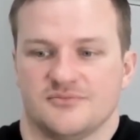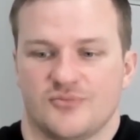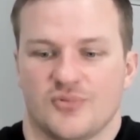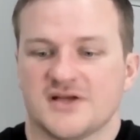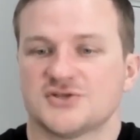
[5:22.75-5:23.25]

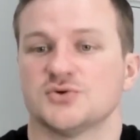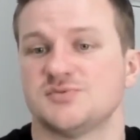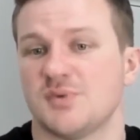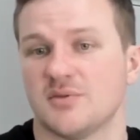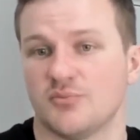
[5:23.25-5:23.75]
pressure is
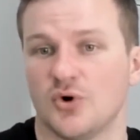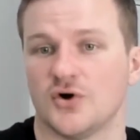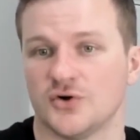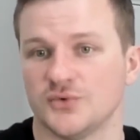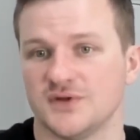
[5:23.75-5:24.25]
being put
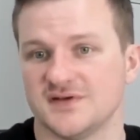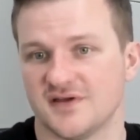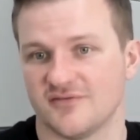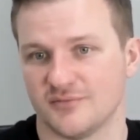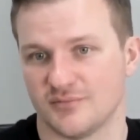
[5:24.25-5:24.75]
on all these
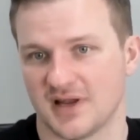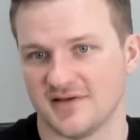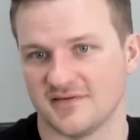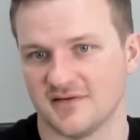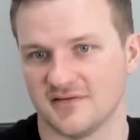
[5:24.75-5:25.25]
different
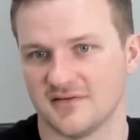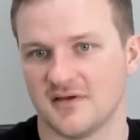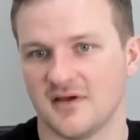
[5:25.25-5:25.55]
places.